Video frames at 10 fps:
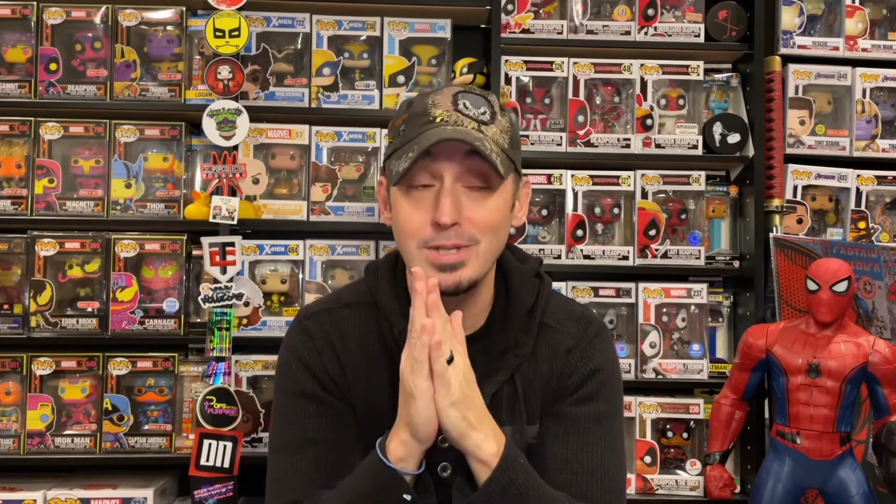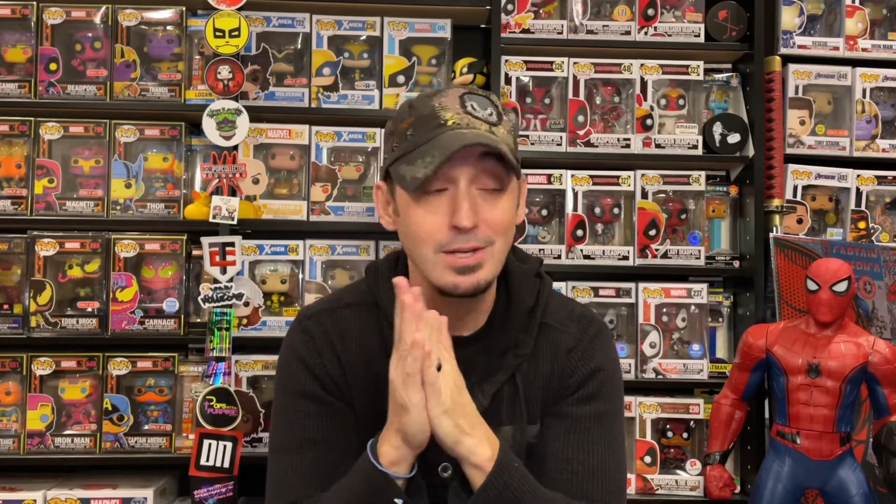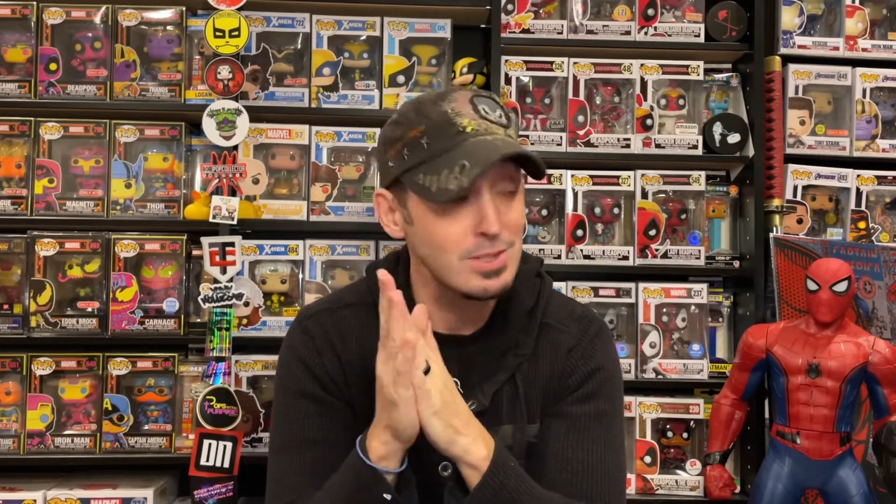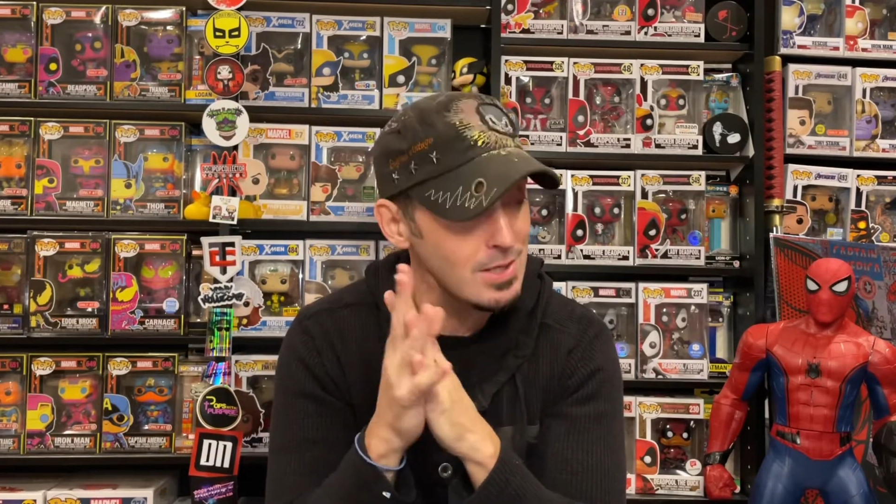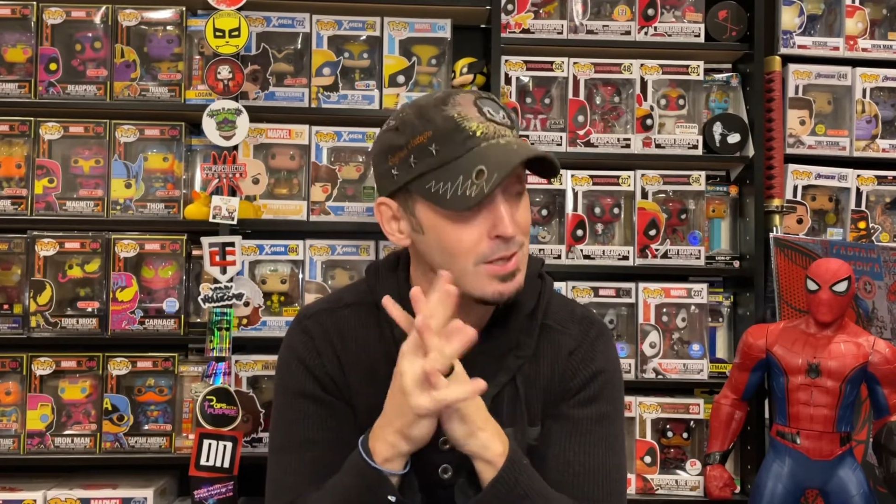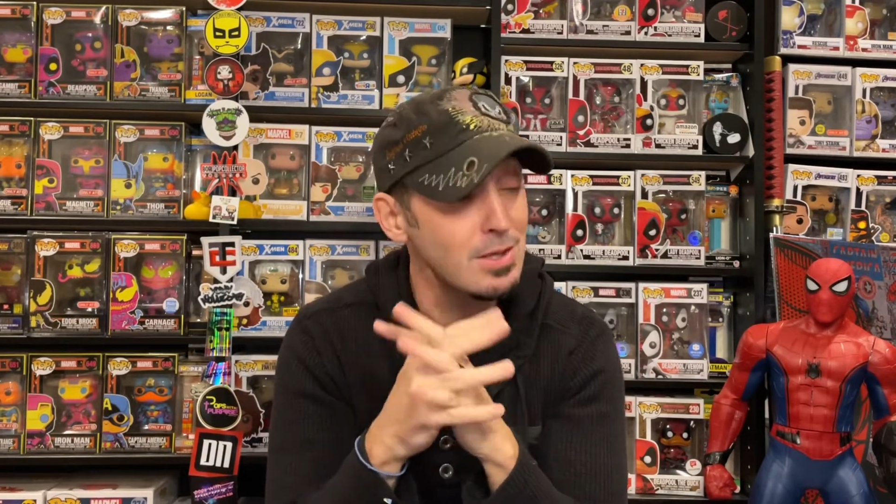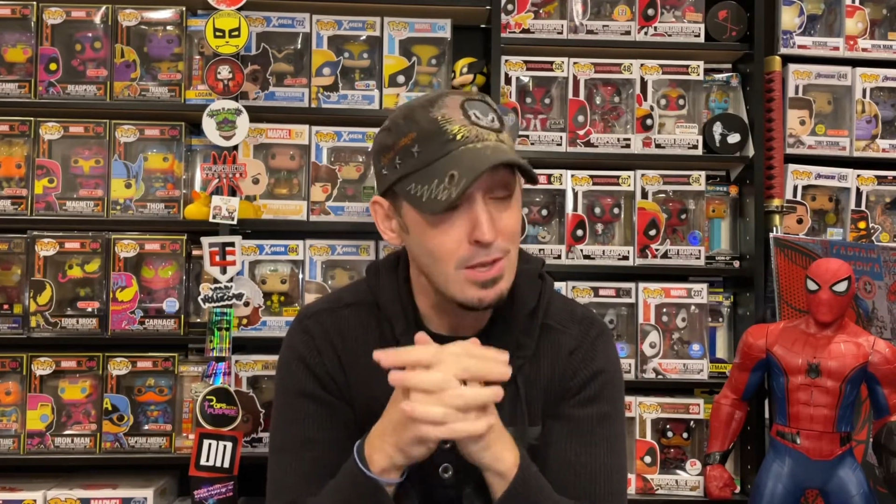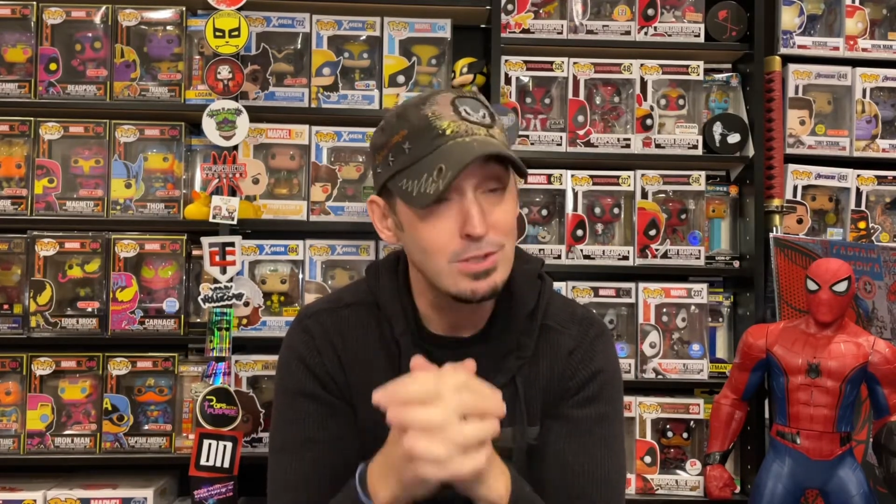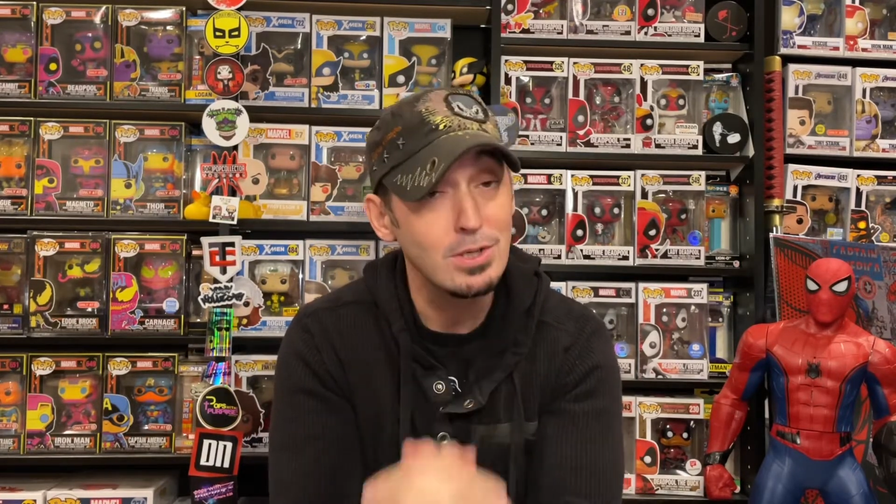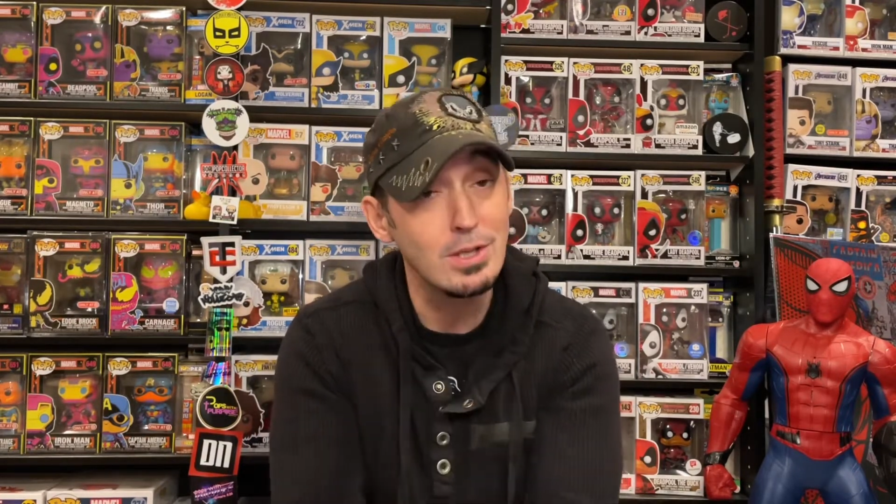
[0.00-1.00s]
actually it,
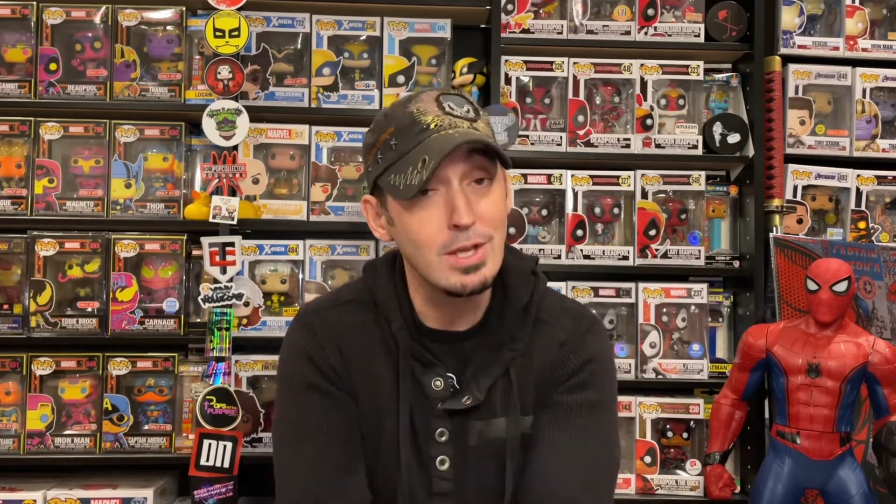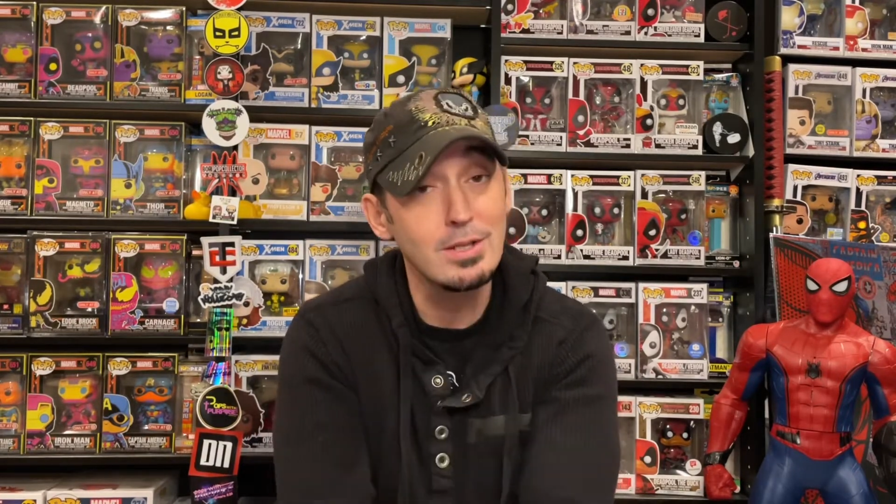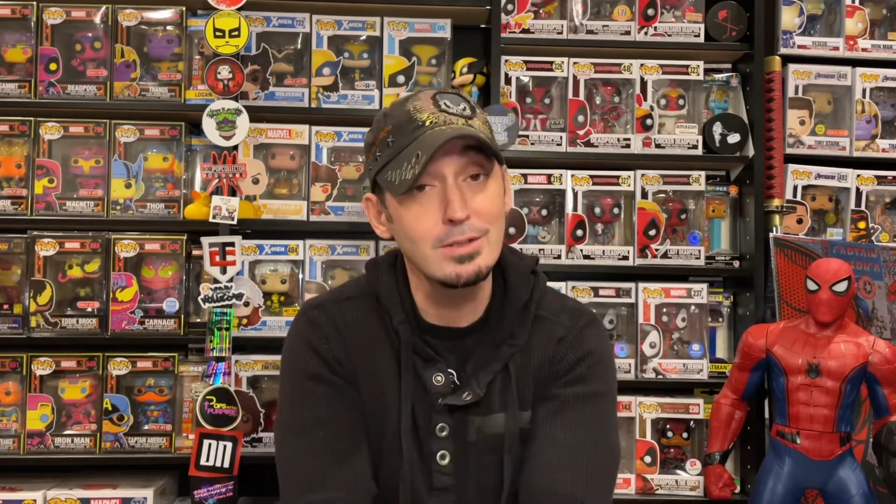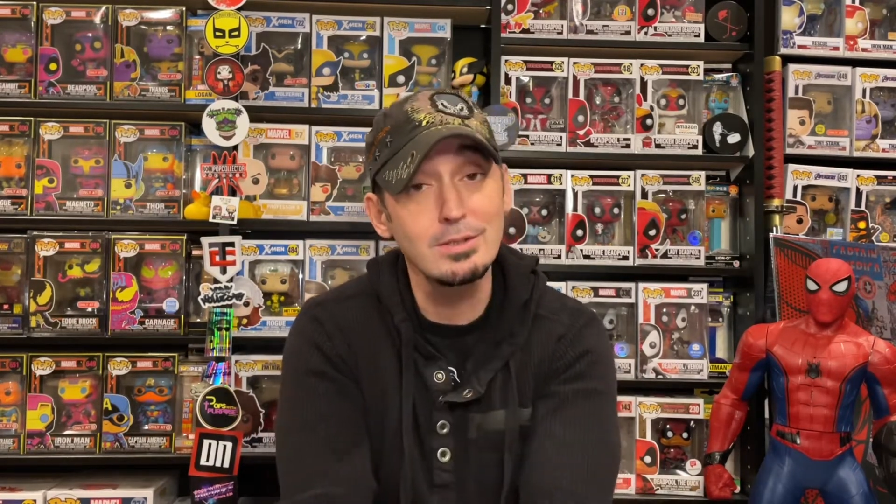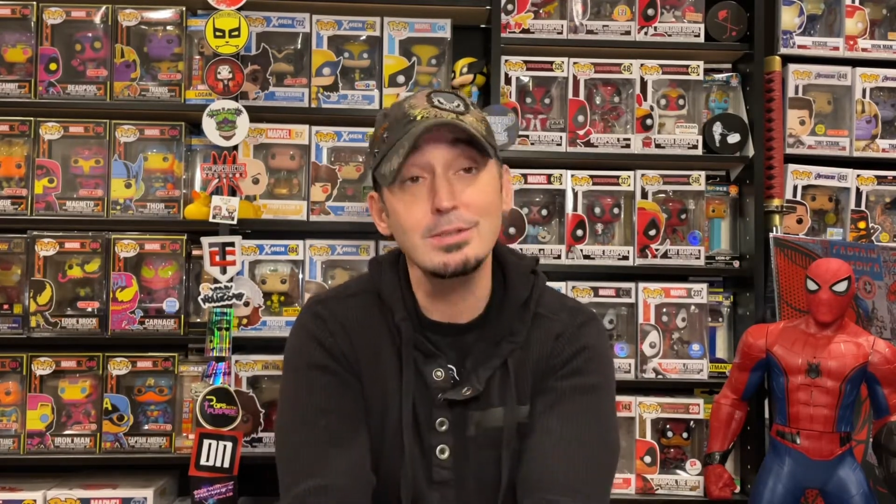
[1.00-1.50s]
it took a lot,